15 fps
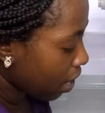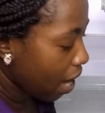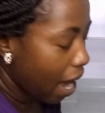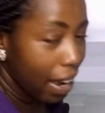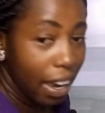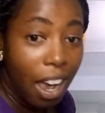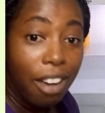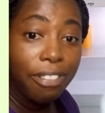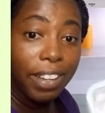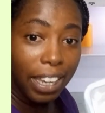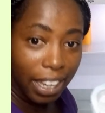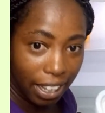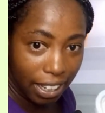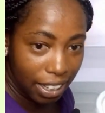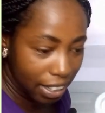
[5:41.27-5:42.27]
I have
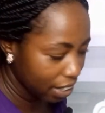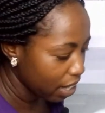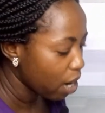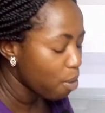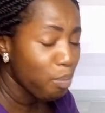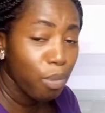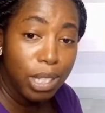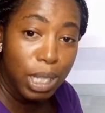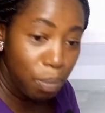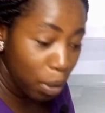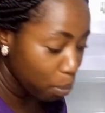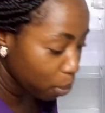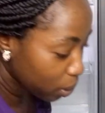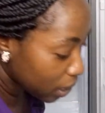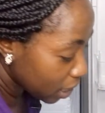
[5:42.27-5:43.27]
cake. Most
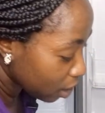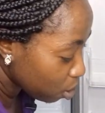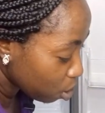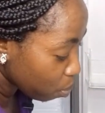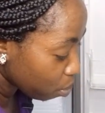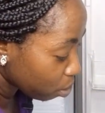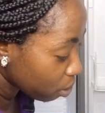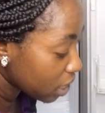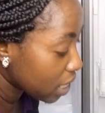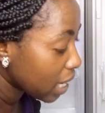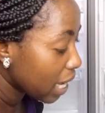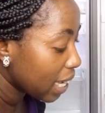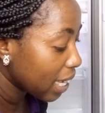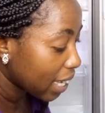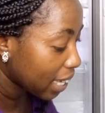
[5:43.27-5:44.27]
people tend to put
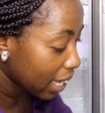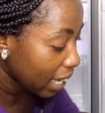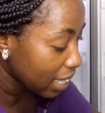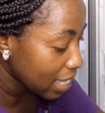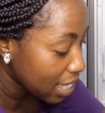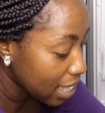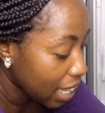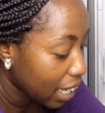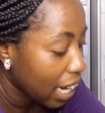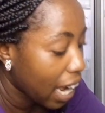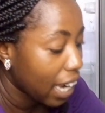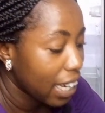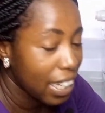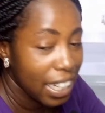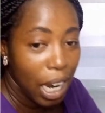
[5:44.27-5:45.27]
cakes that
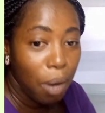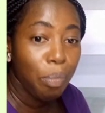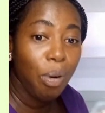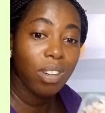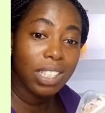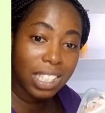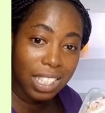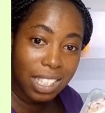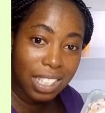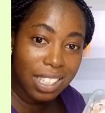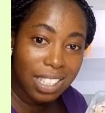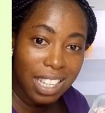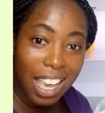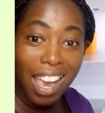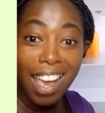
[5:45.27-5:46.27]
are in their
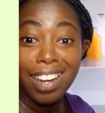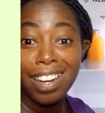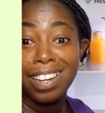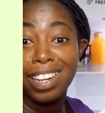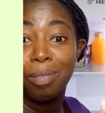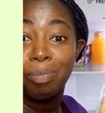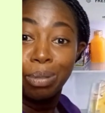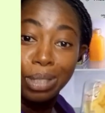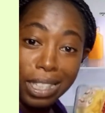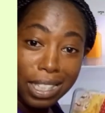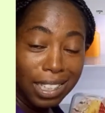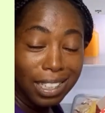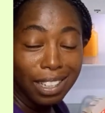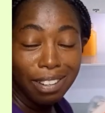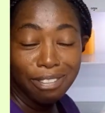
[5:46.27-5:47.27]
boxes and then they put it
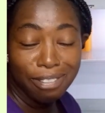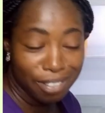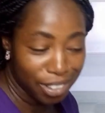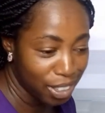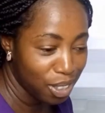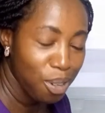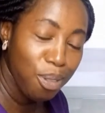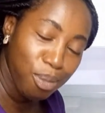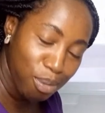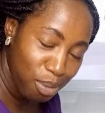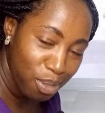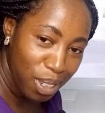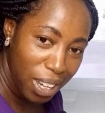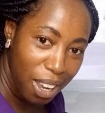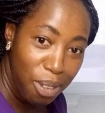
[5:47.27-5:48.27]
in the fridge. Oh,
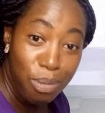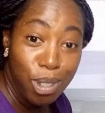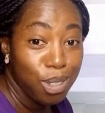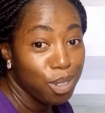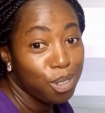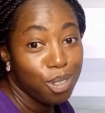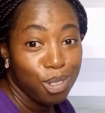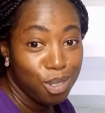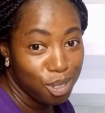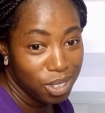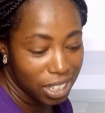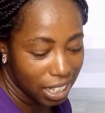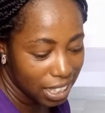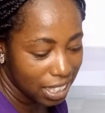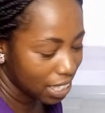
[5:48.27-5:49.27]
we should not do
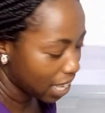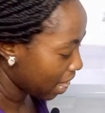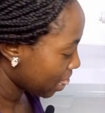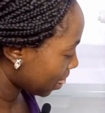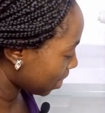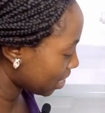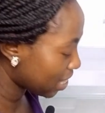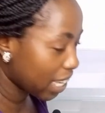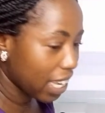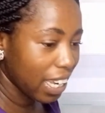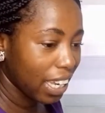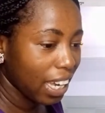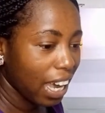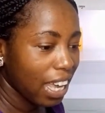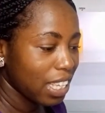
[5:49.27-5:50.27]
that. This
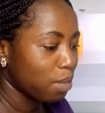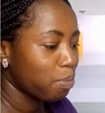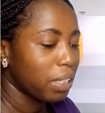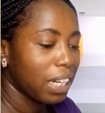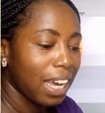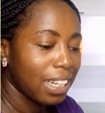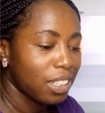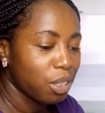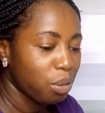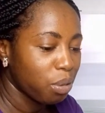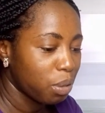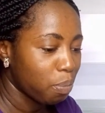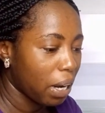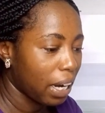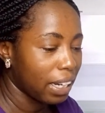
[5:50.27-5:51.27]
cake has been
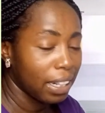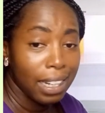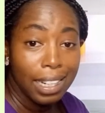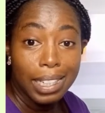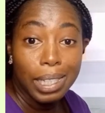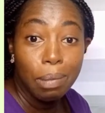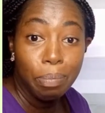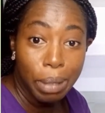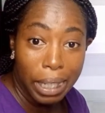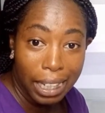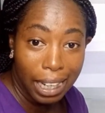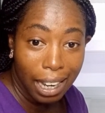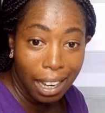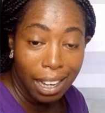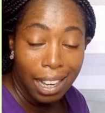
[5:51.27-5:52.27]
handled by the
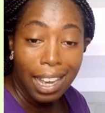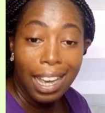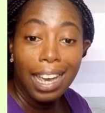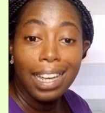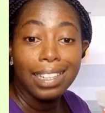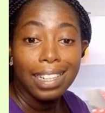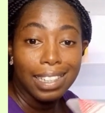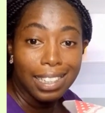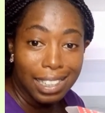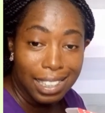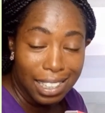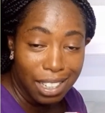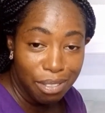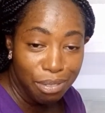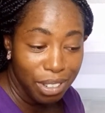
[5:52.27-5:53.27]
baker and then the
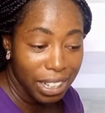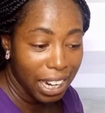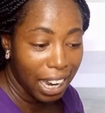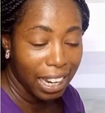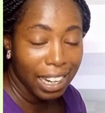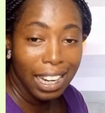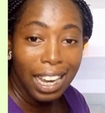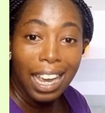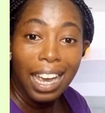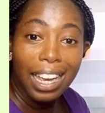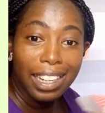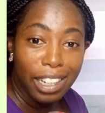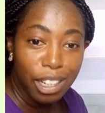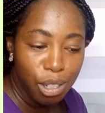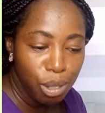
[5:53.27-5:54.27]
delivery guy,
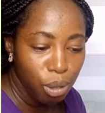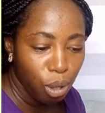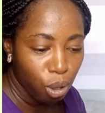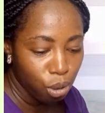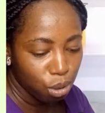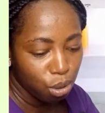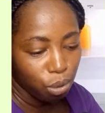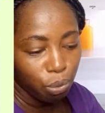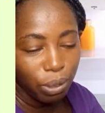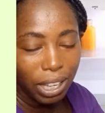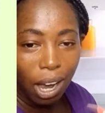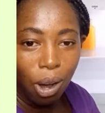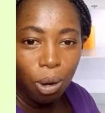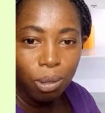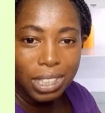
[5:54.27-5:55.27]
and then you also. We
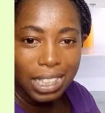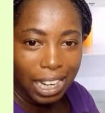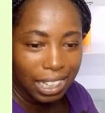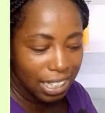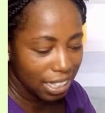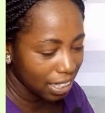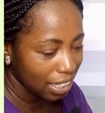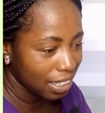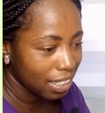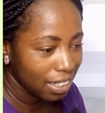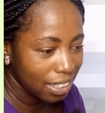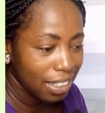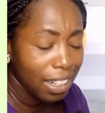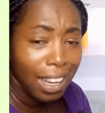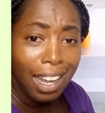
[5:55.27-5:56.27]
are all touching
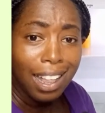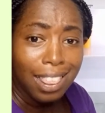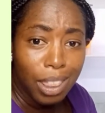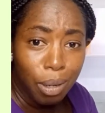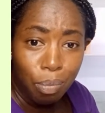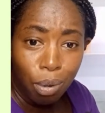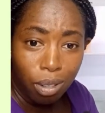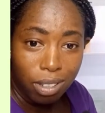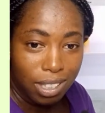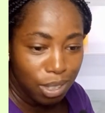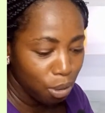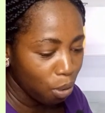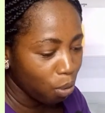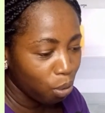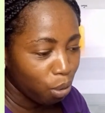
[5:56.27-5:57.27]
the box.
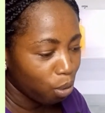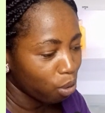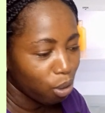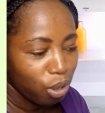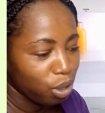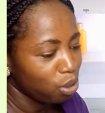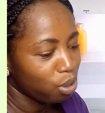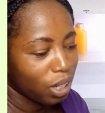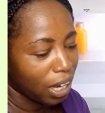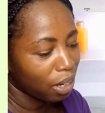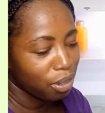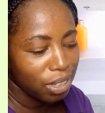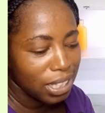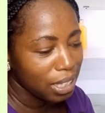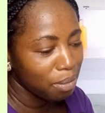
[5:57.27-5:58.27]
So you
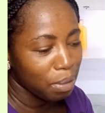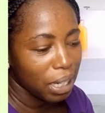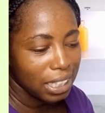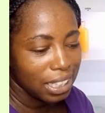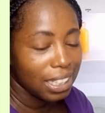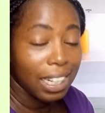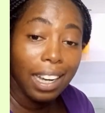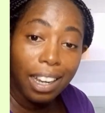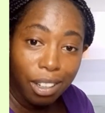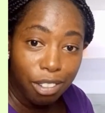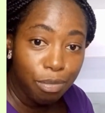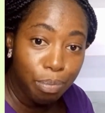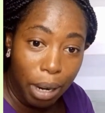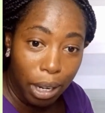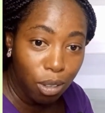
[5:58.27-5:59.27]
cannot imagine the kind
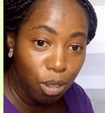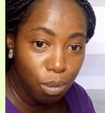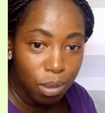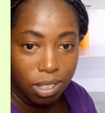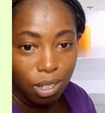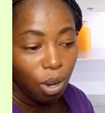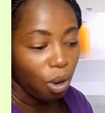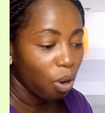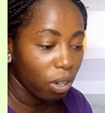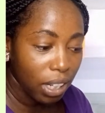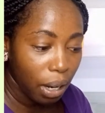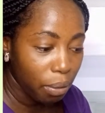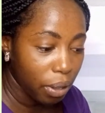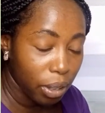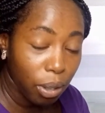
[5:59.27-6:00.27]
of microbes all
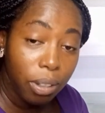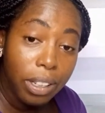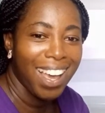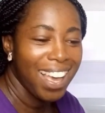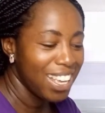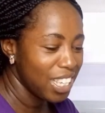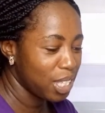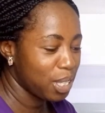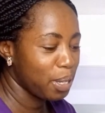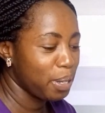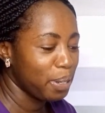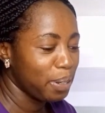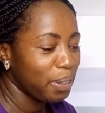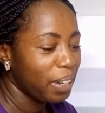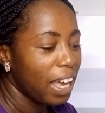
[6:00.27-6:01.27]
around.
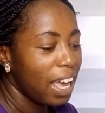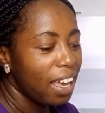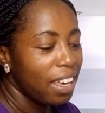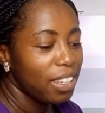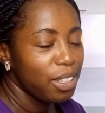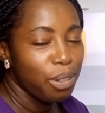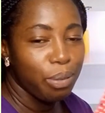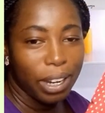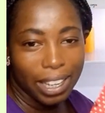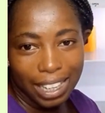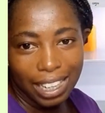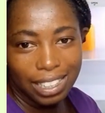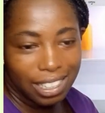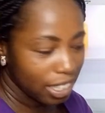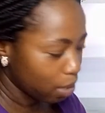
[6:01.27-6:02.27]
So when you
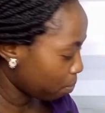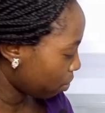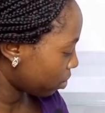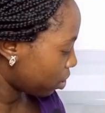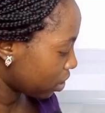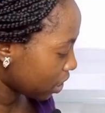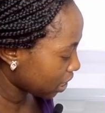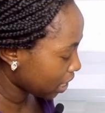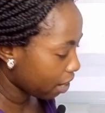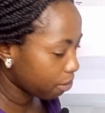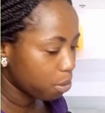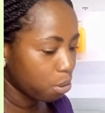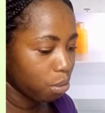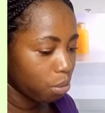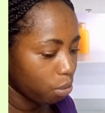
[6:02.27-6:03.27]
get this box, you
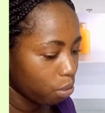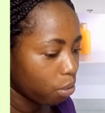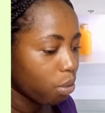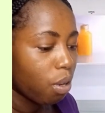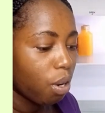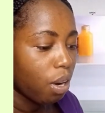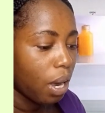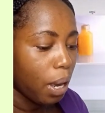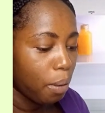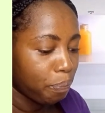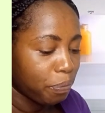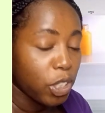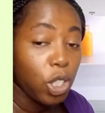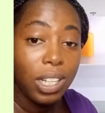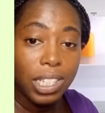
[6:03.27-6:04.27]
have to
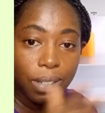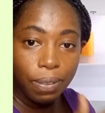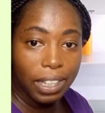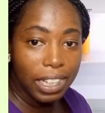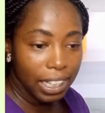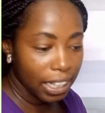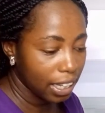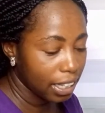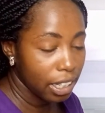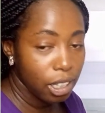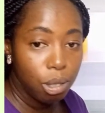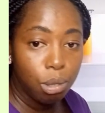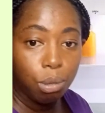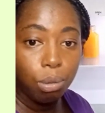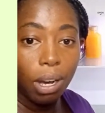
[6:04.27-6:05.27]
transfer the cake
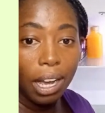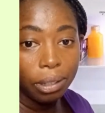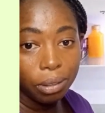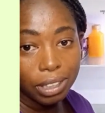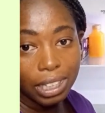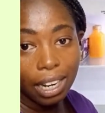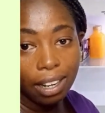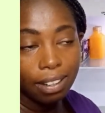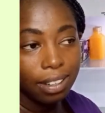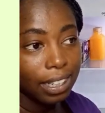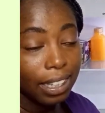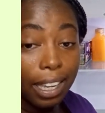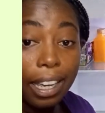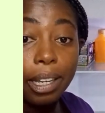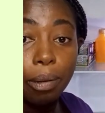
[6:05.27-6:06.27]
into another
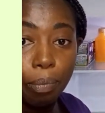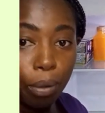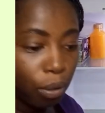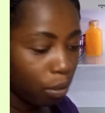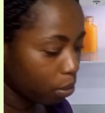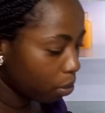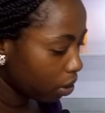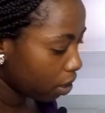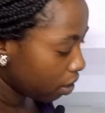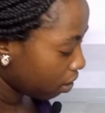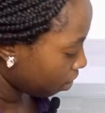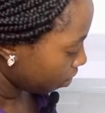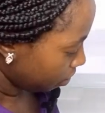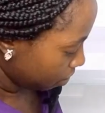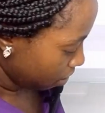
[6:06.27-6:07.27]
cake bowl.
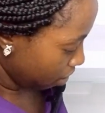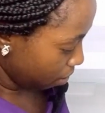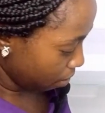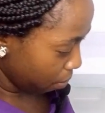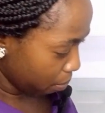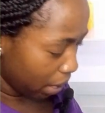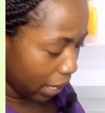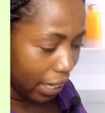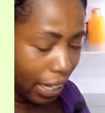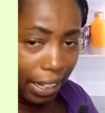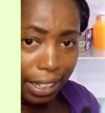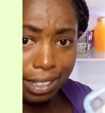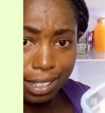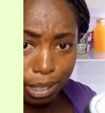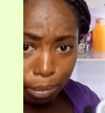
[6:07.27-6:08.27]
My cake
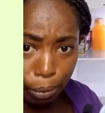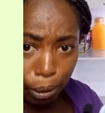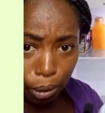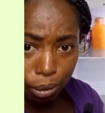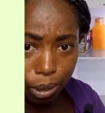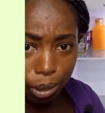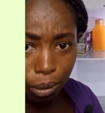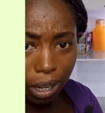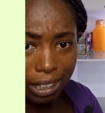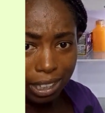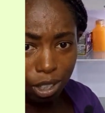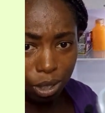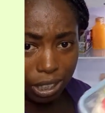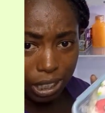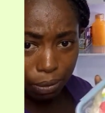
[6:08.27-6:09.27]
is small, so I
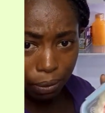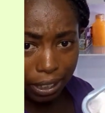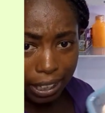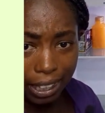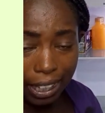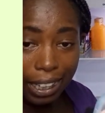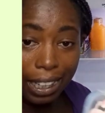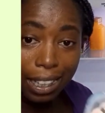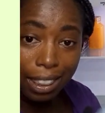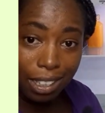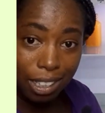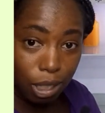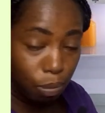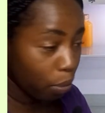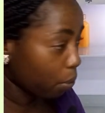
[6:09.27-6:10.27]
just transfer the cake in
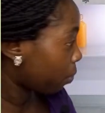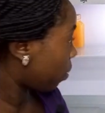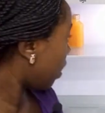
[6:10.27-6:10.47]
this bowl